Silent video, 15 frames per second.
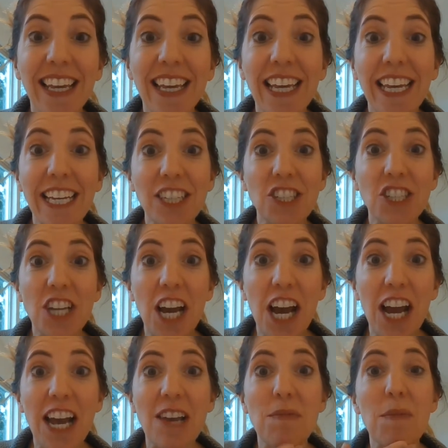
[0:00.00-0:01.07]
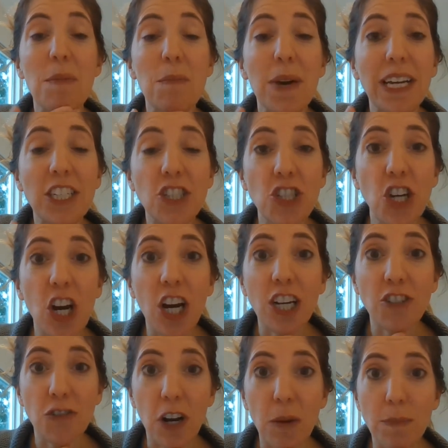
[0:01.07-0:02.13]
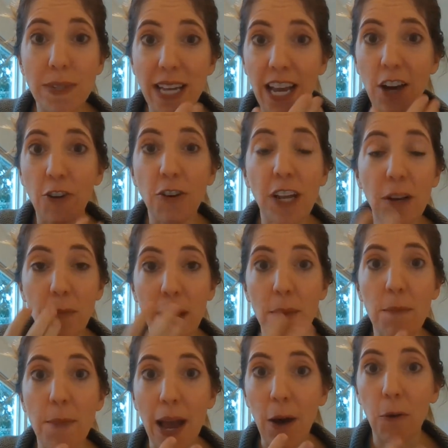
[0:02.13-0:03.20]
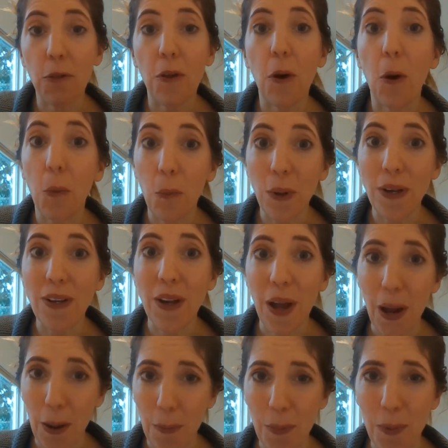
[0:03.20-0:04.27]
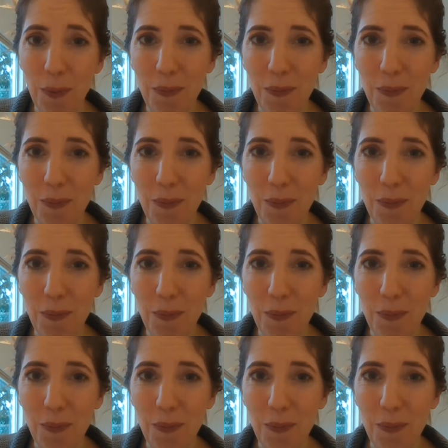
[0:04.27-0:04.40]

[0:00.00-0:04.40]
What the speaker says: Each time my jaw dropped down and my mouth opened up.